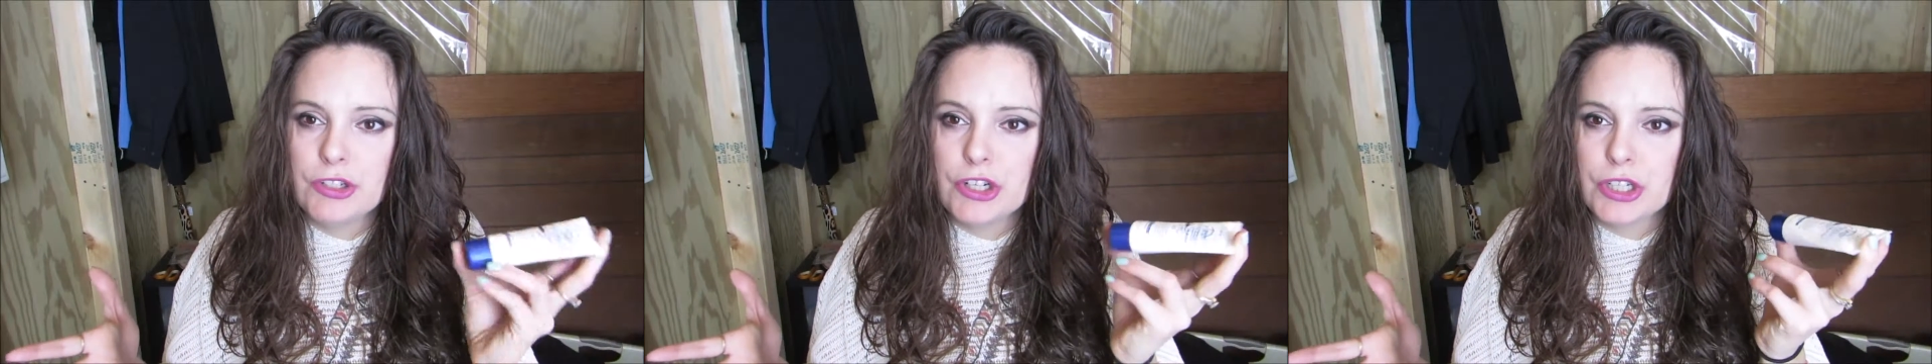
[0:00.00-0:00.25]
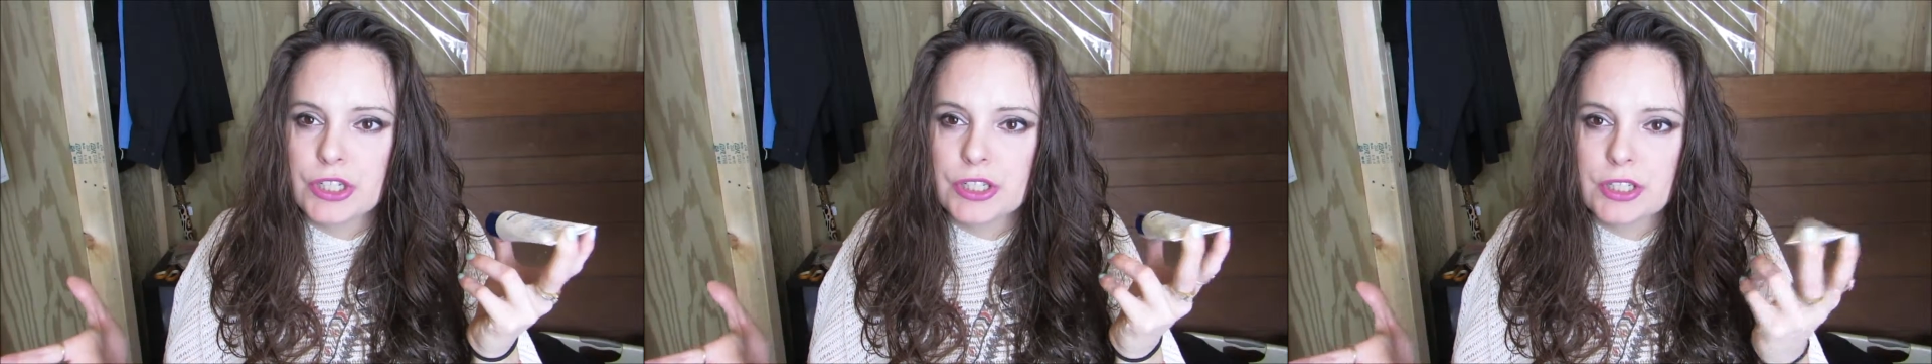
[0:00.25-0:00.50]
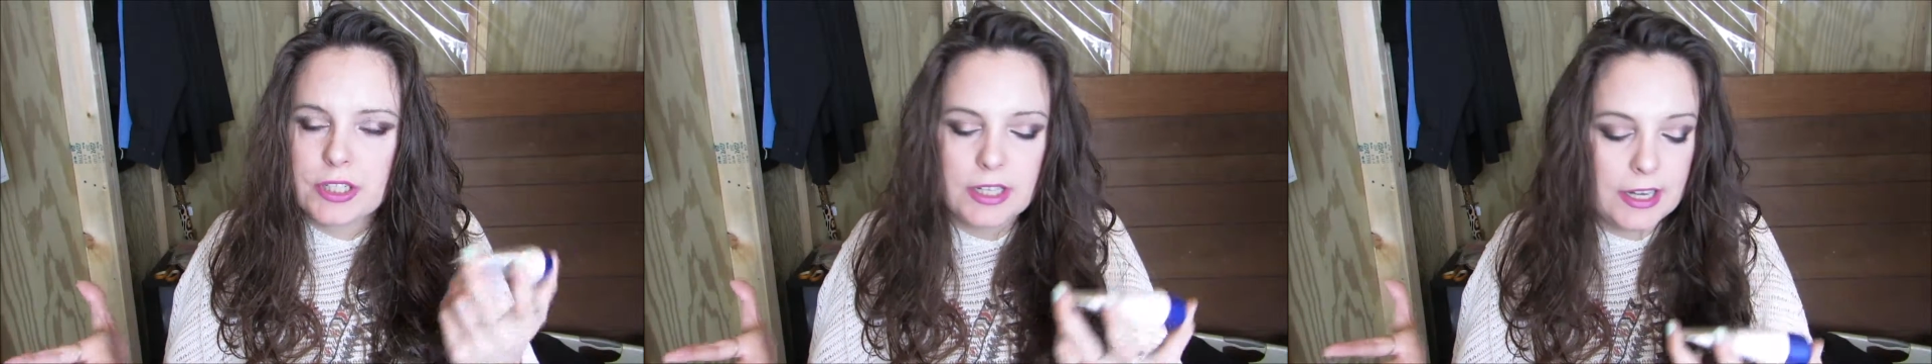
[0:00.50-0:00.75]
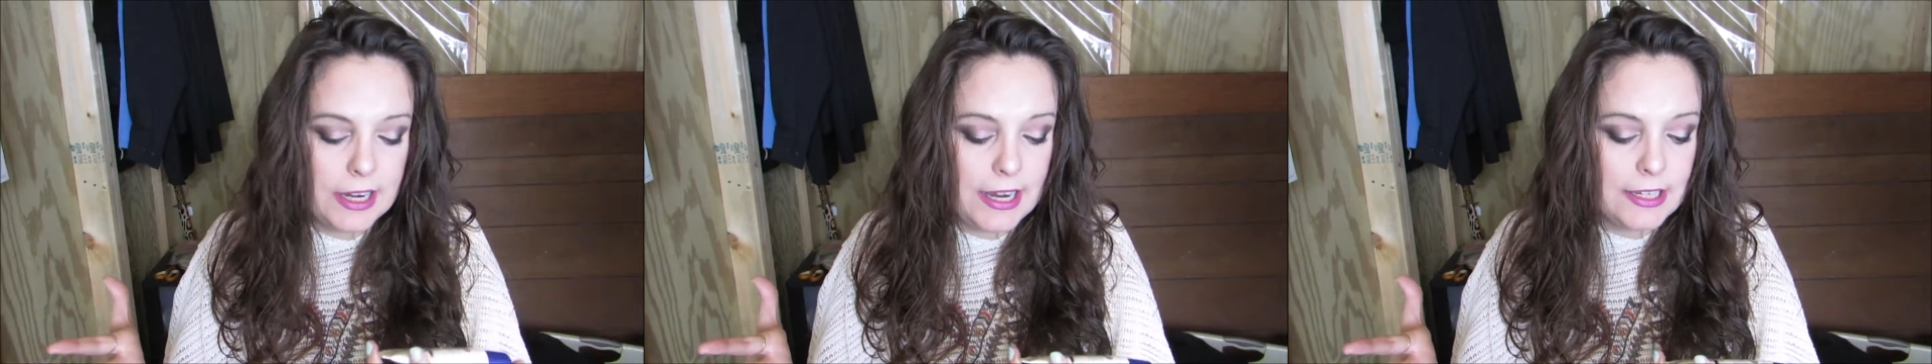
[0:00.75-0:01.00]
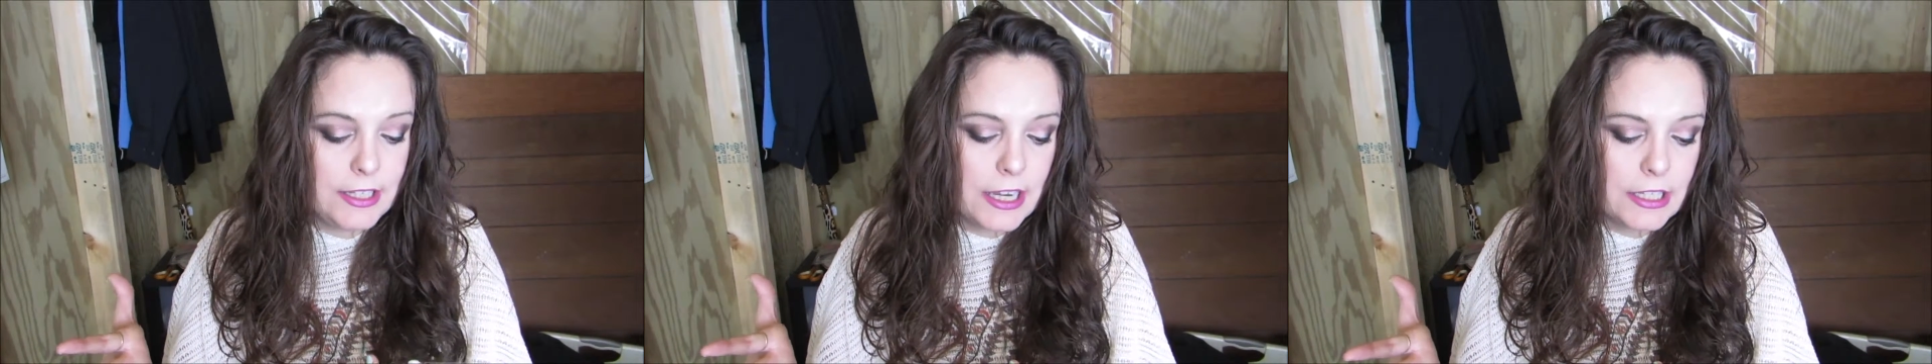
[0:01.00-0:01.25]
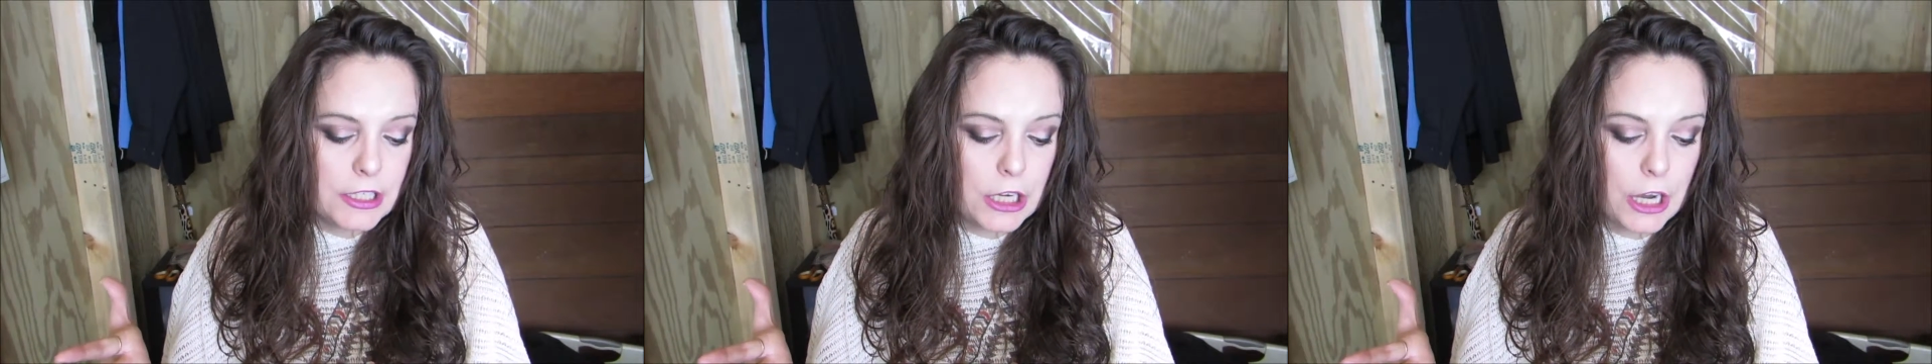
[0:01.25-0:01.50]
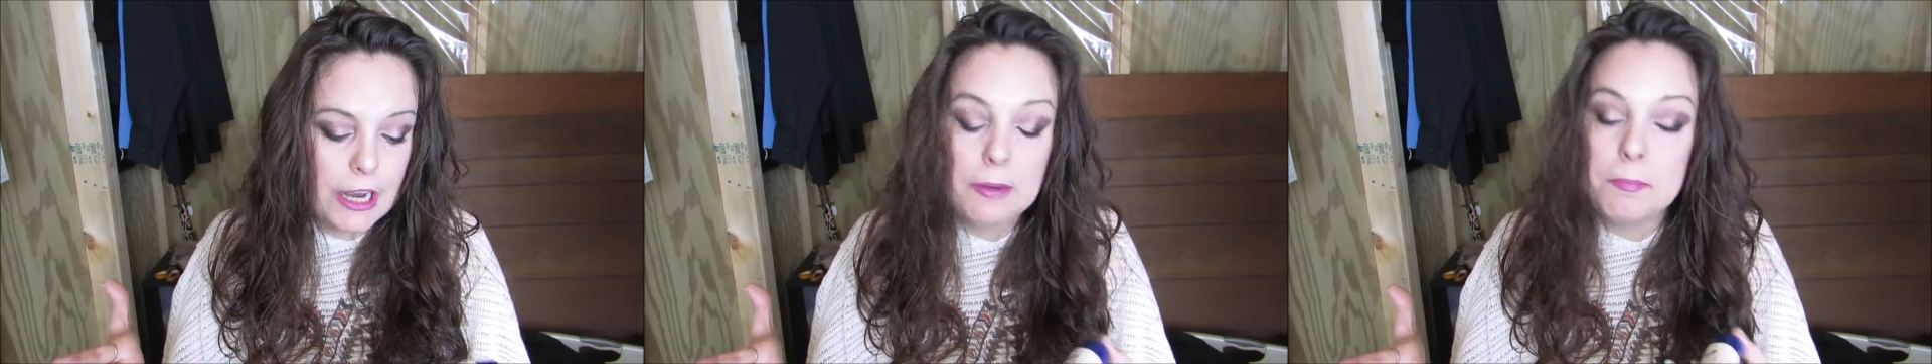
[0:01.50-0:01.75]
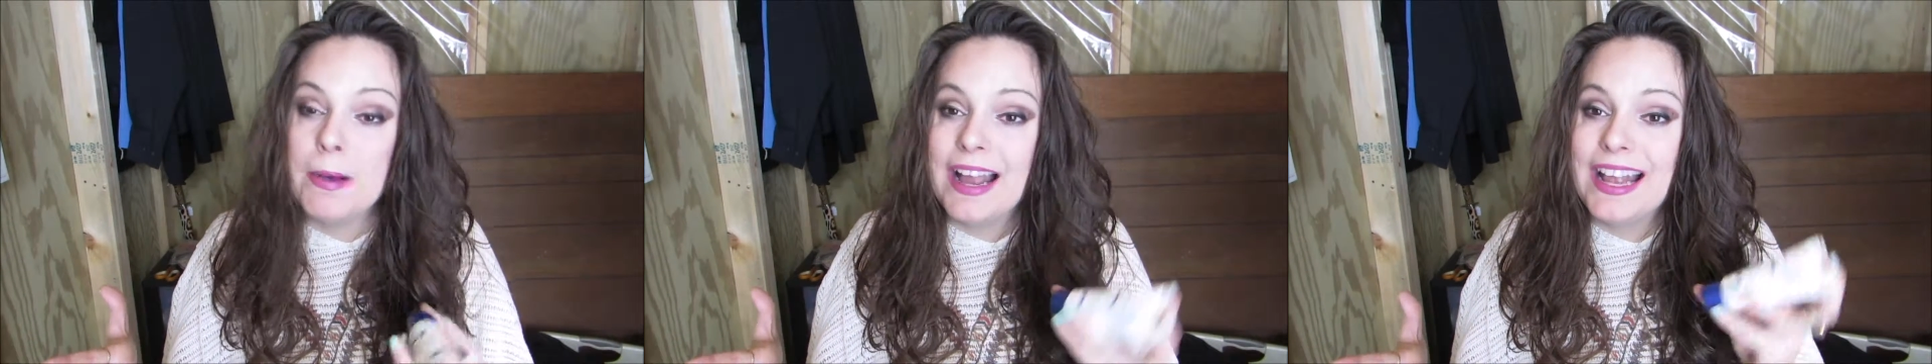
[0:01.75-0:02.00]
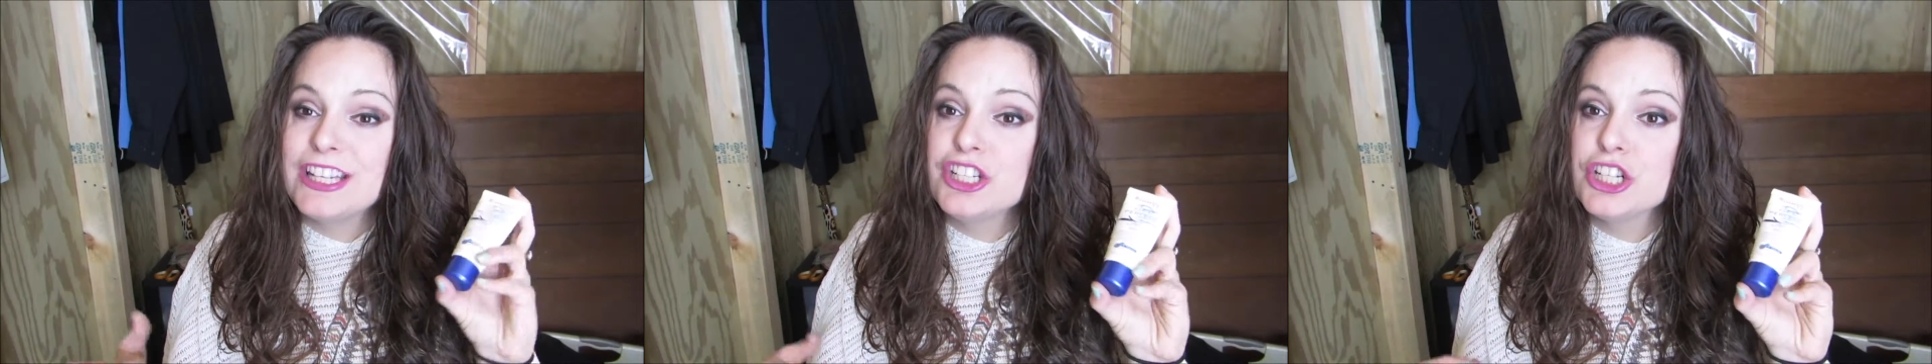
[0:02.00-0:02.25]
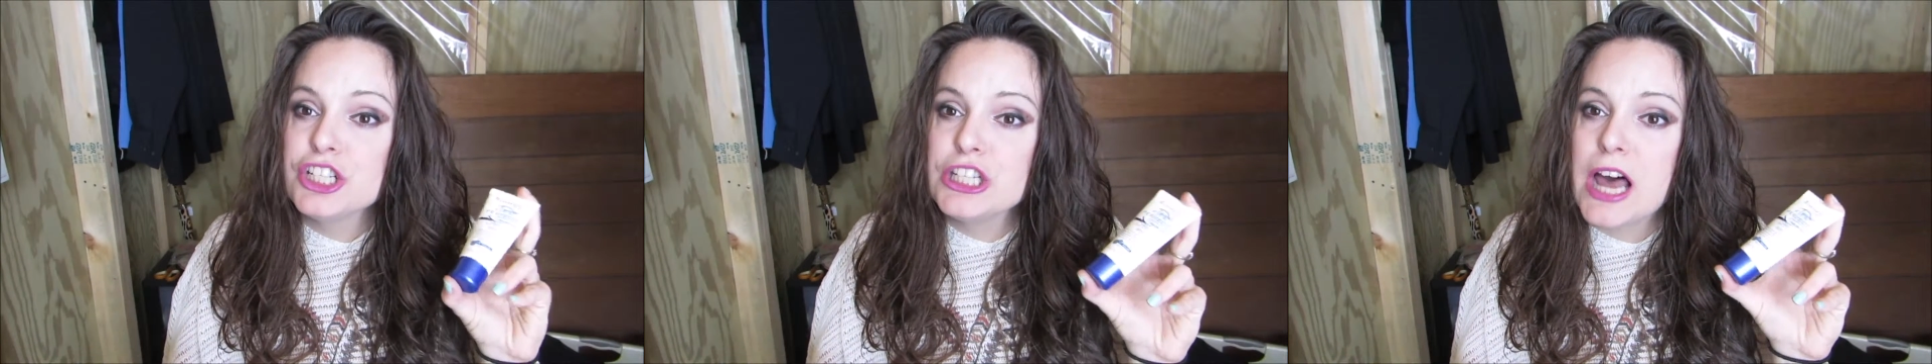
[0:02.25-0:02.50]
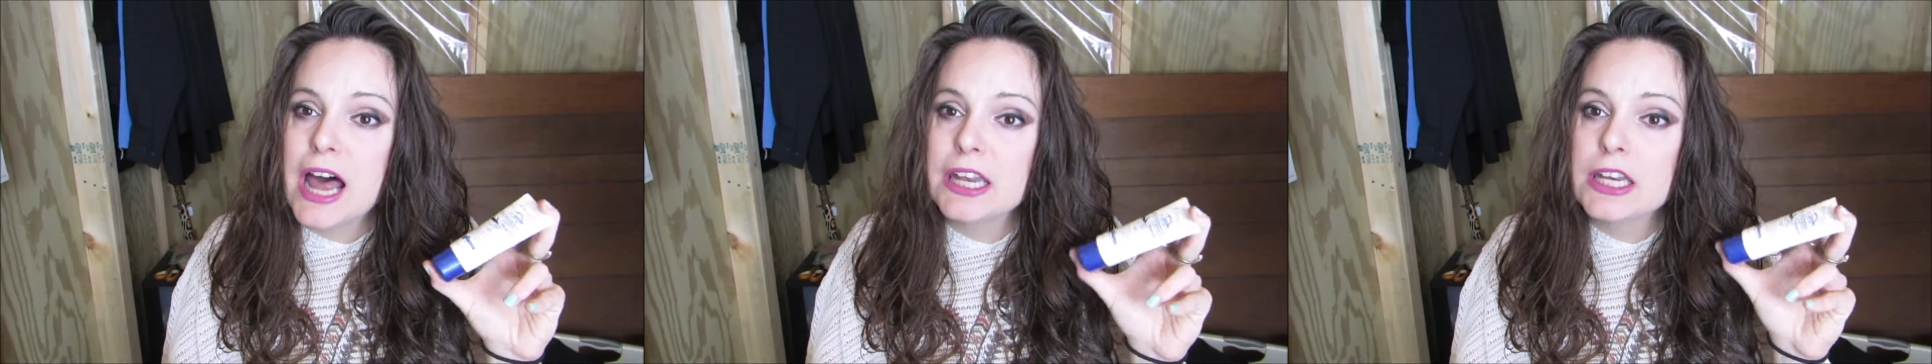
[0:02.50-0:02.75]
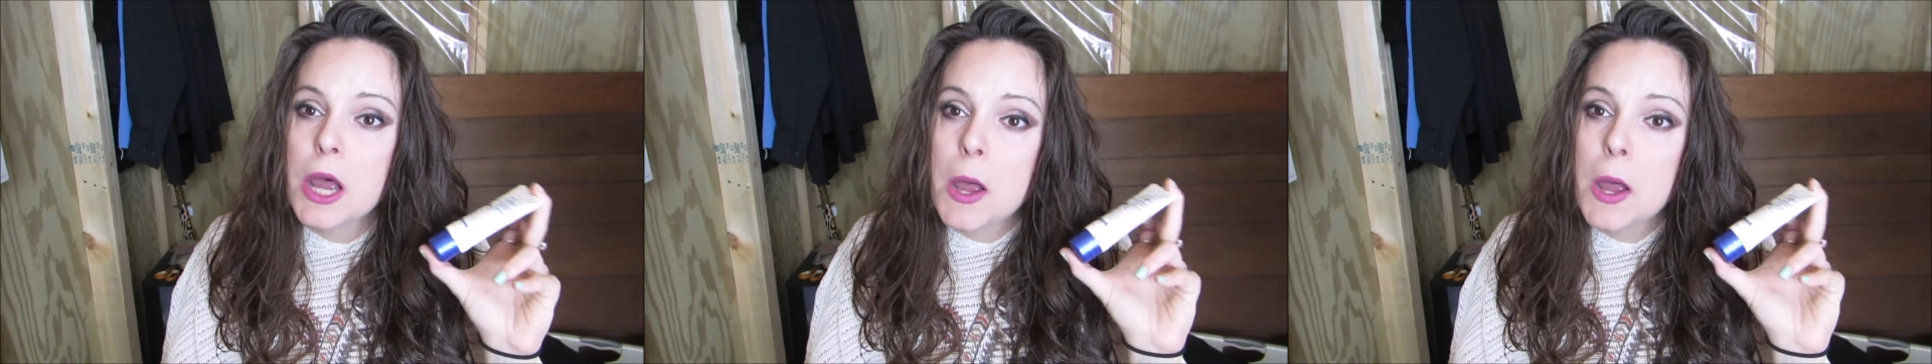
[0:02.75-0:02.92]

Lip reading: does good, but it's just not